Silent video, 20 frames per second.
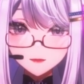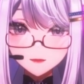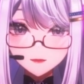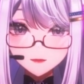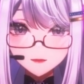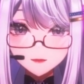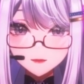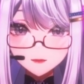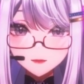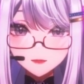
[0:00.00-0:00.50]

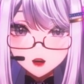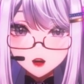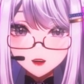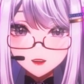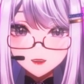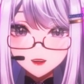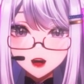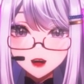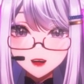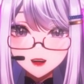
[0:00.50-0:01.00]
now
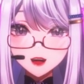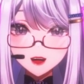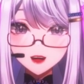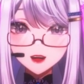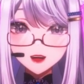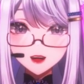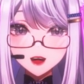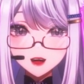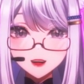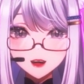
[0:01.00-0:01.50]
felt like
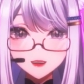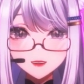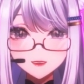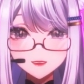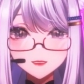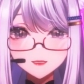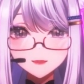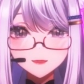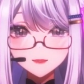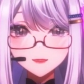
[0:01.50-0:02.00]
echoes of
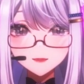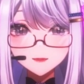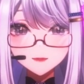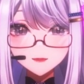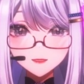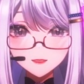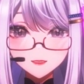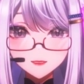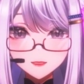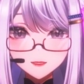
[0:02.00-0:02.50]

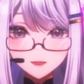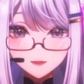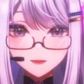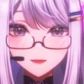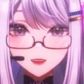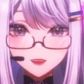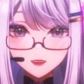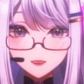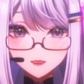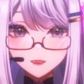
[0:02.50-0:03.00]
something that was
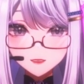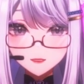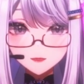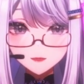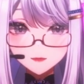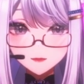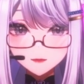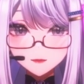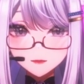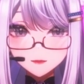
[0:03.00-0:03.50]
lost.
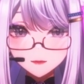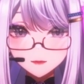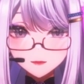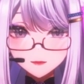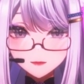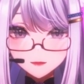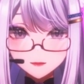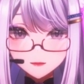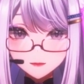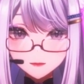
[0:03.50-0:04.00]

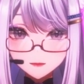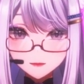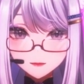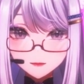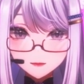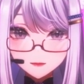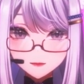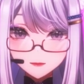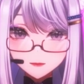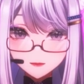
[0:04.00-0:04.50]

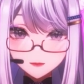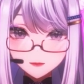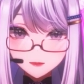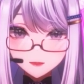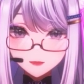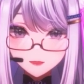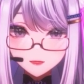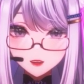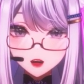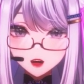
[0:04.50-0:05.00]
I
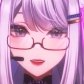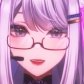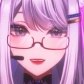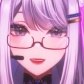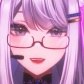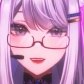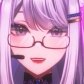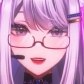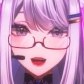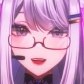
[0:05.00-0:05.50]
couldn't
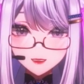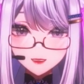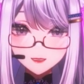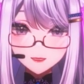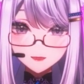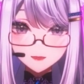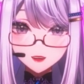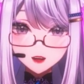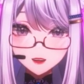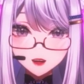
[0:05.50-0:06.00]
escape the
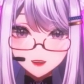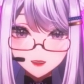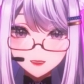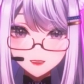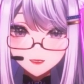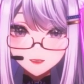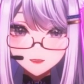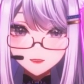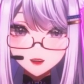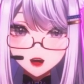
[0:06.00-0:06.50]
pain of
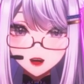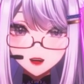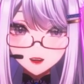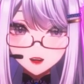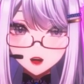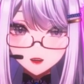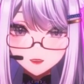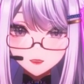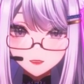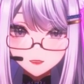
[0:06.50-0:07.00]
losing
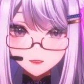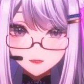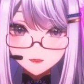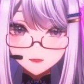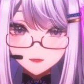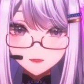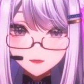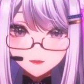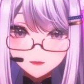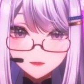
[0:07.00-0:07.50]
her,
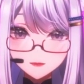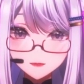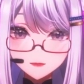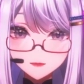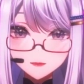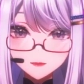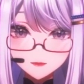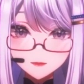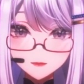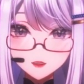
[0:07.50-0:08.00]

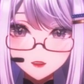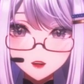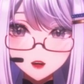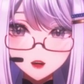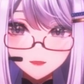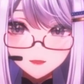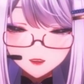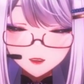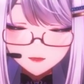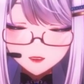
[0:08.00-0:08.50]
no matter
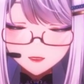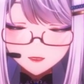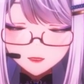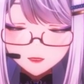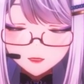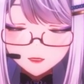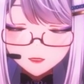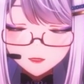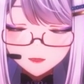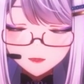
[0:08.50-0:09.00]
how much I
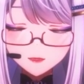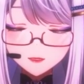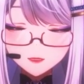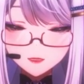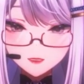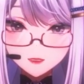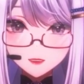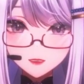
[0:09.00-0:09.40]
tried.